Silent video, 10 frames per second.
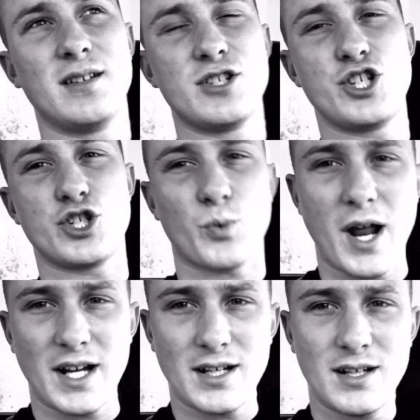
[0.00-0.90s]

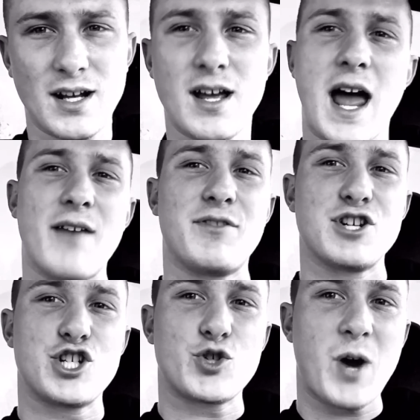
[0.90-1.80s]
shredded, have the
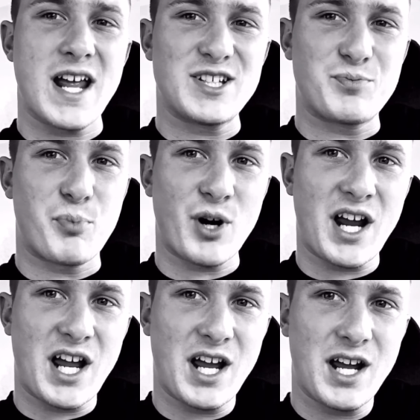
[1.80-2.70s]
shreds,
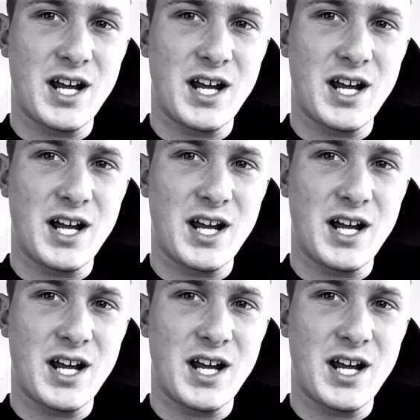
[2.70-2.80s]
bruh.